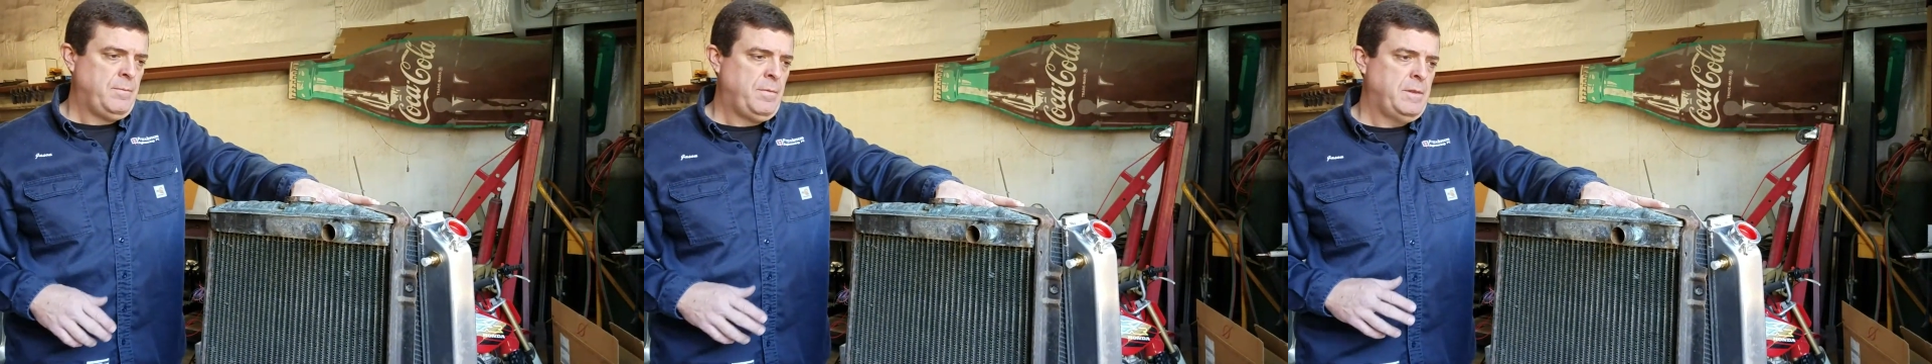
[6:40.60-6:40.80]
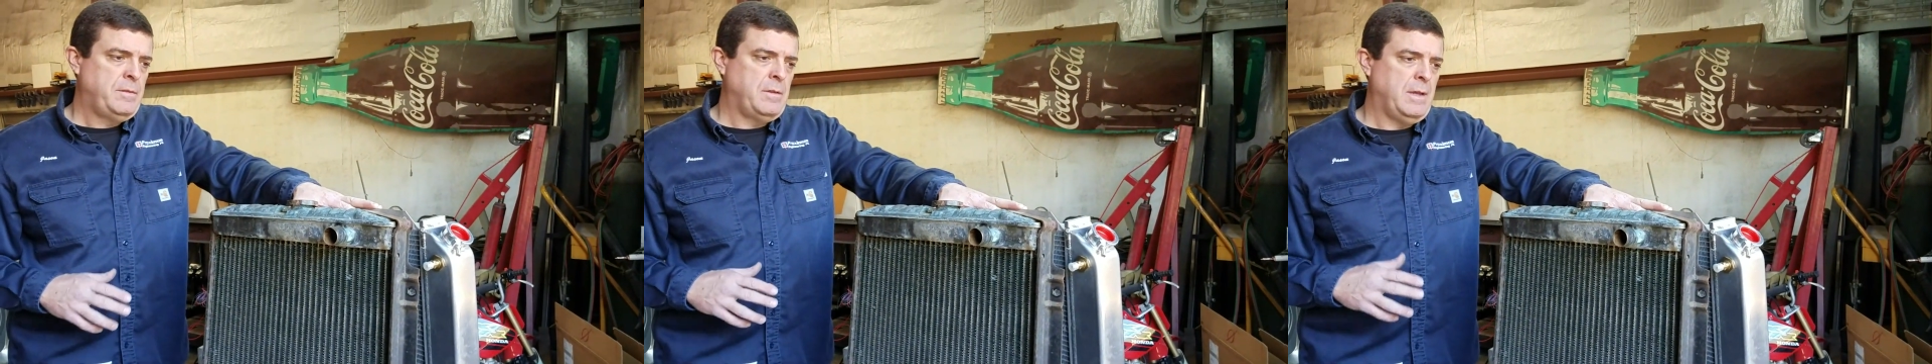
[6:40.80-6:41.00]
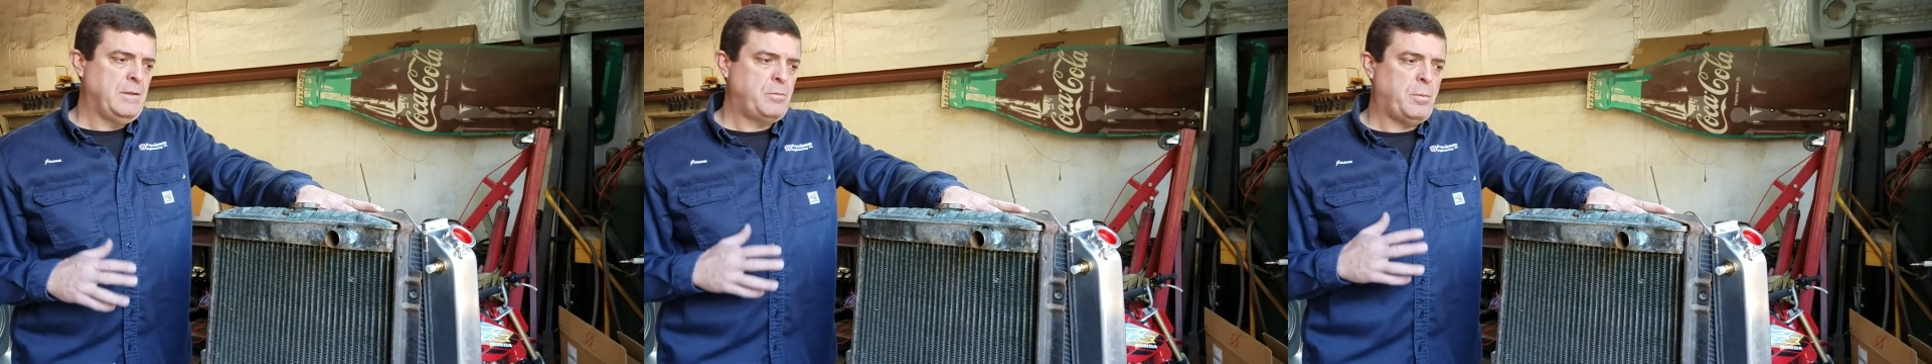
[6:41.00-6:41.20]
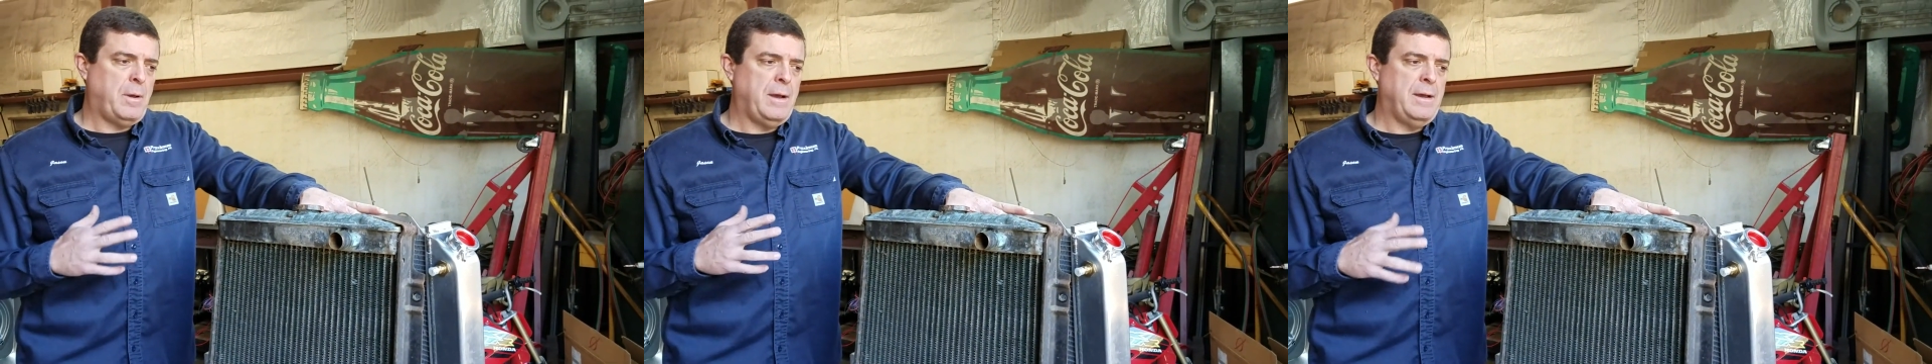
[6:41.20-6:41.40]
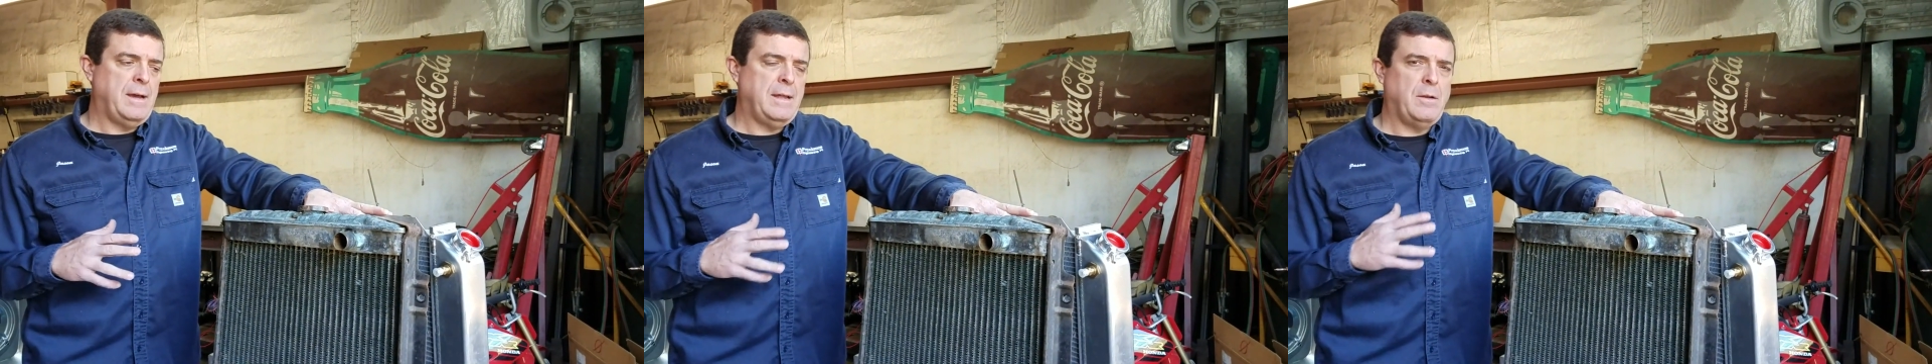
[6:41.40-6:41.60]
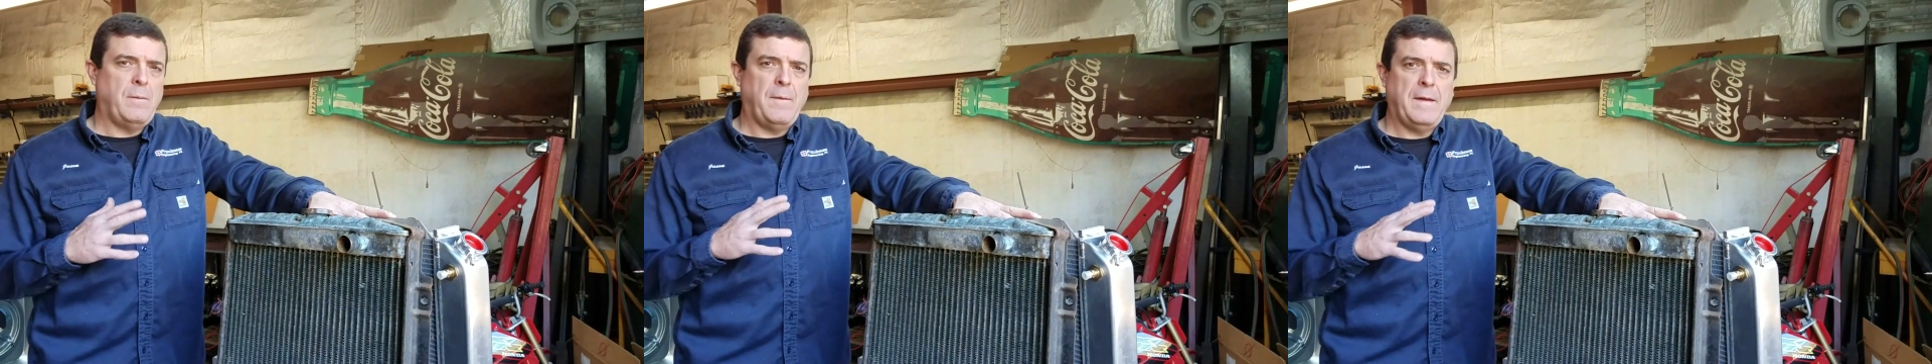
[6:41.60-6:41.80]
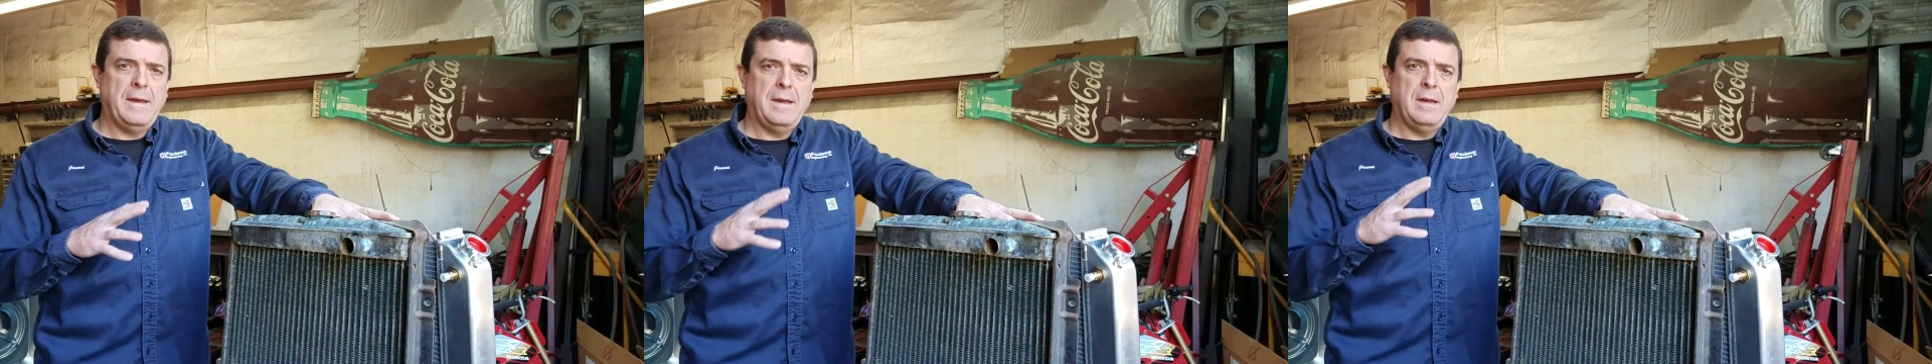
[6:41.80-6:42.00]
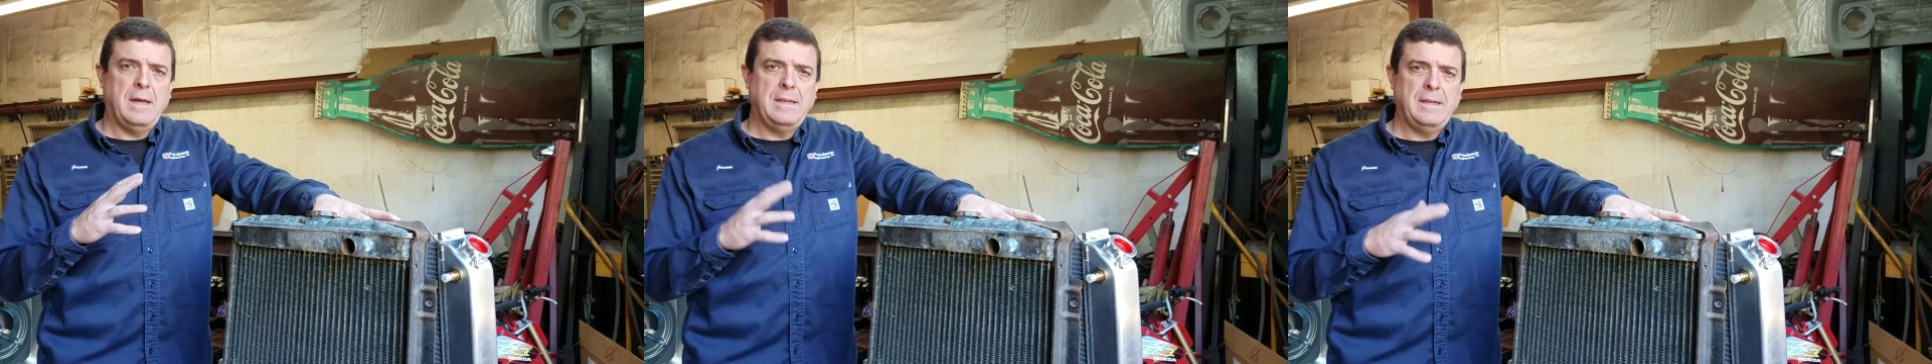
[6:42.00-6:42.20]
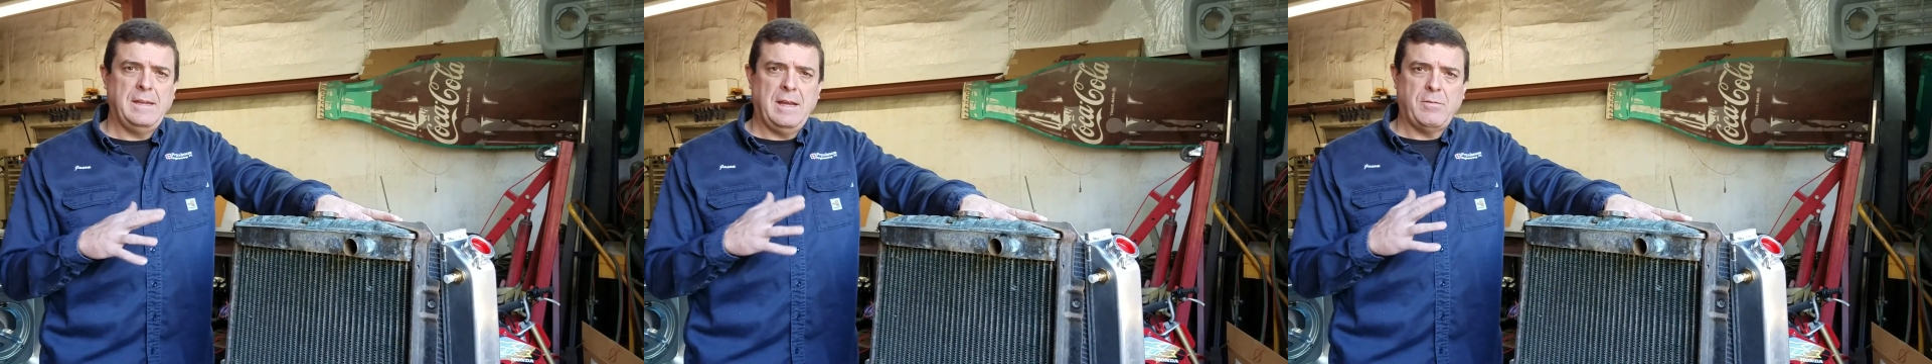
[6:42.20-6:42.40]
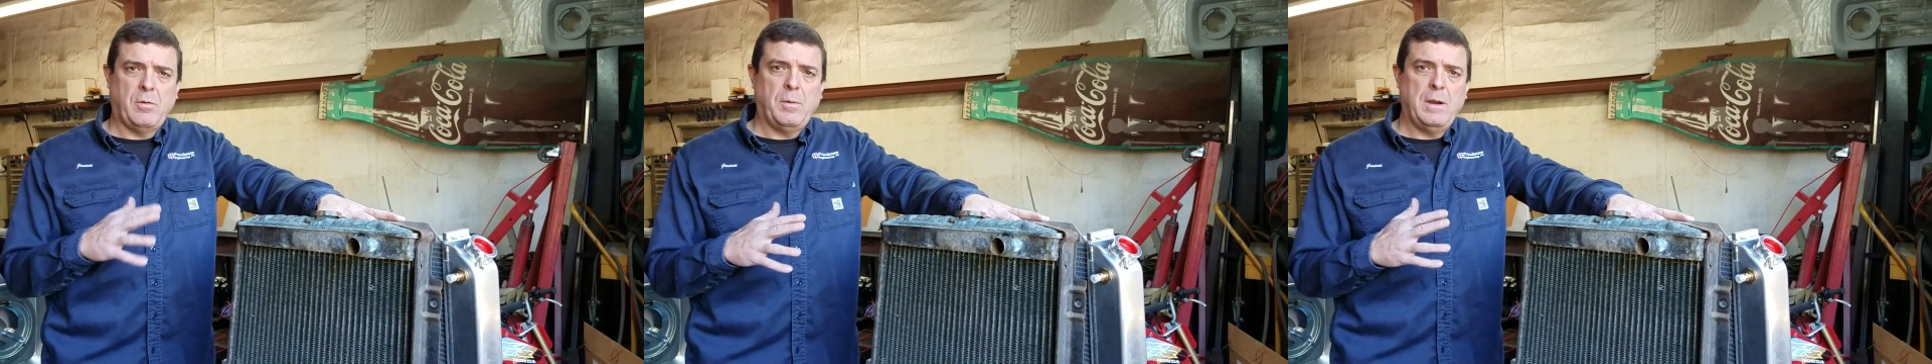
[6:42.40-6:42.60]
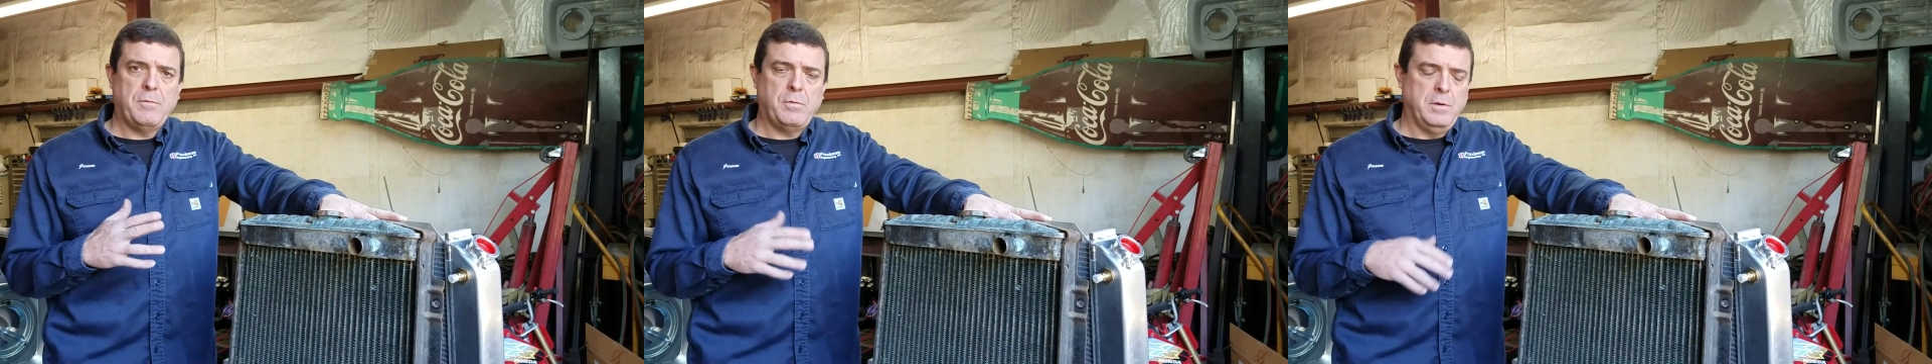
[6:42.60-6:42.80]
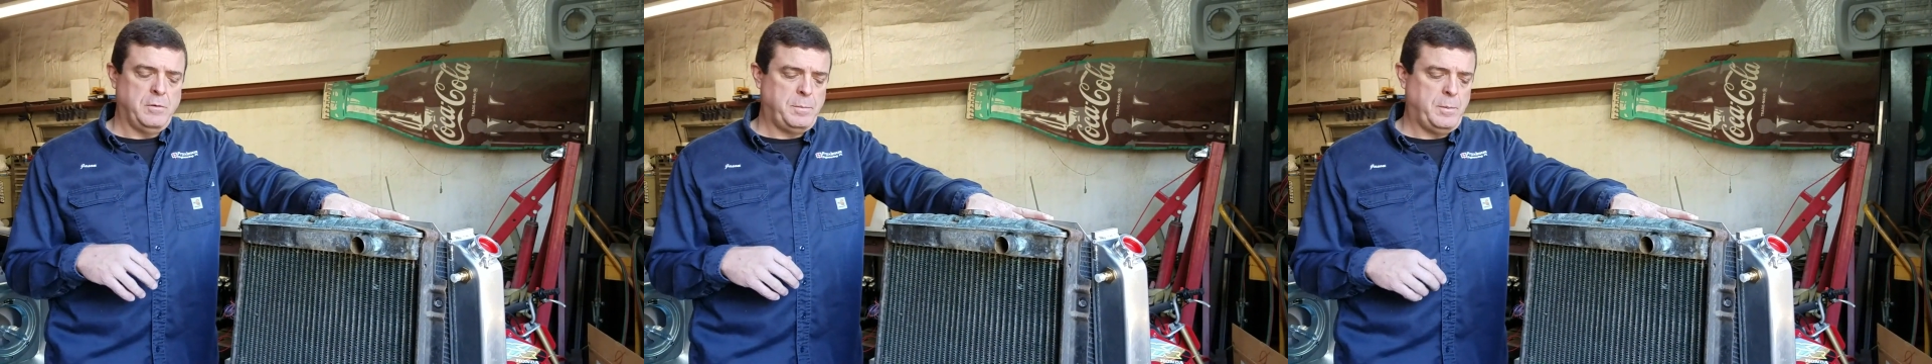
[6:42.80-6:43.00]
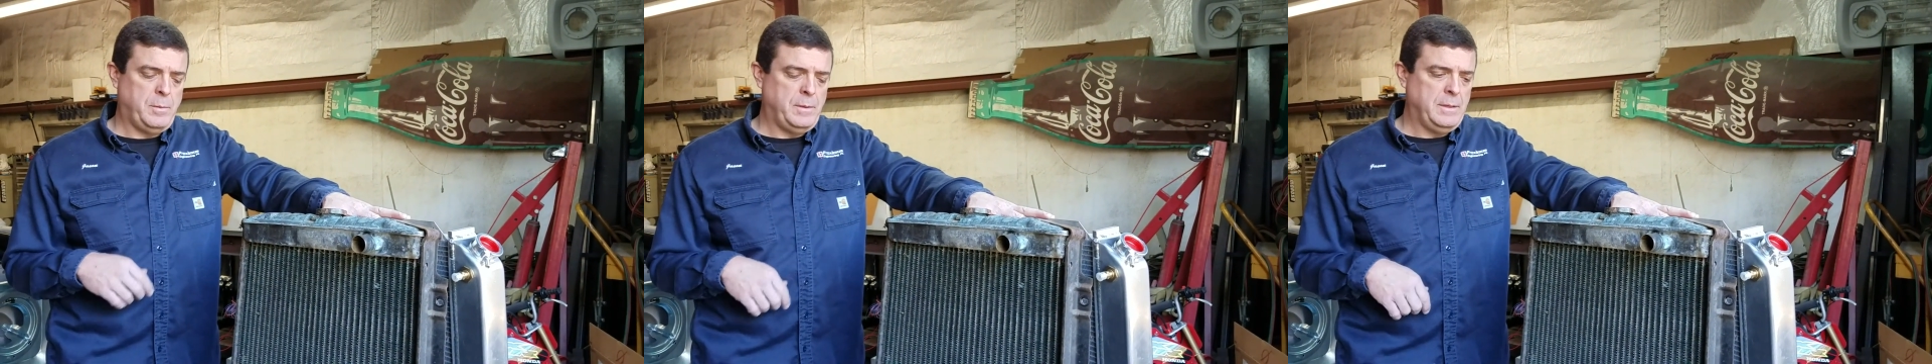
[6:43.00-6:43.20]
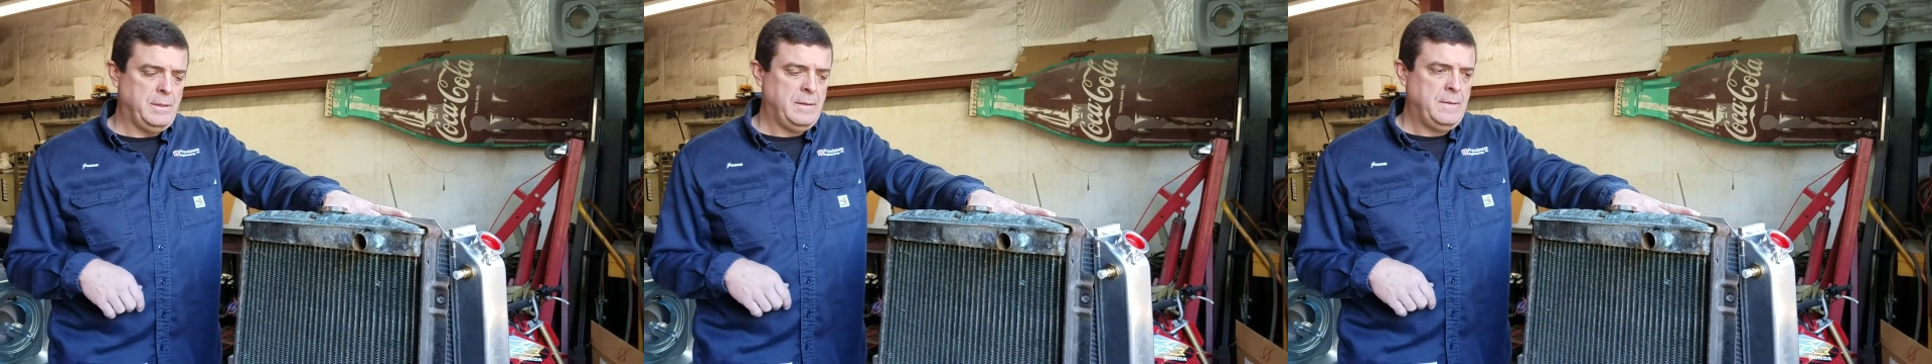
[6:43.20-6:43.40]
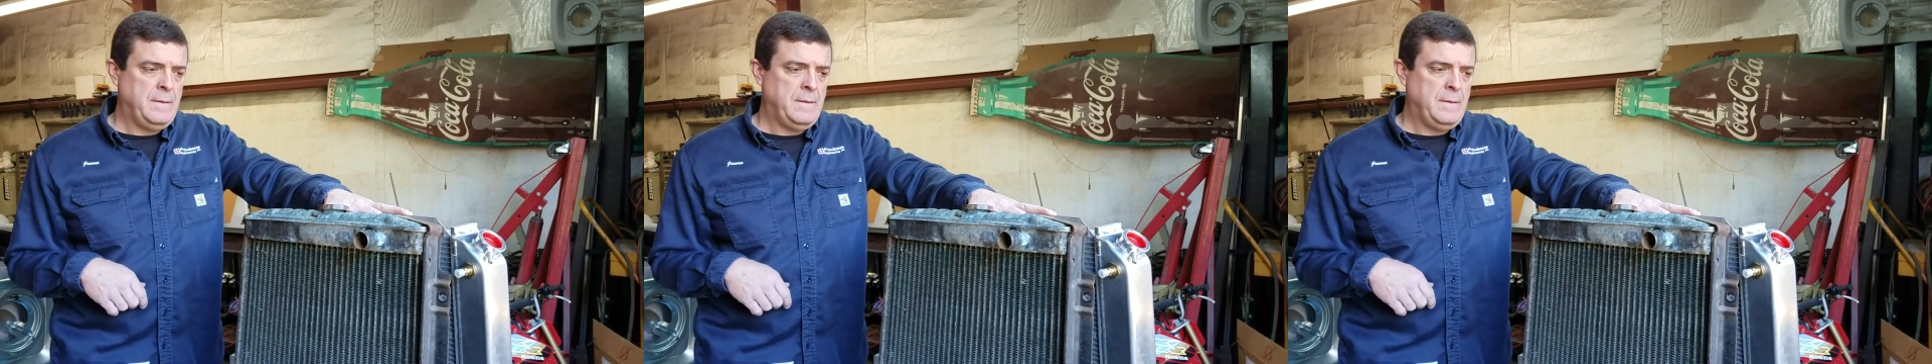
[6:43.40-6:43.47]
So that's why I don't have, I didn't have a reference point.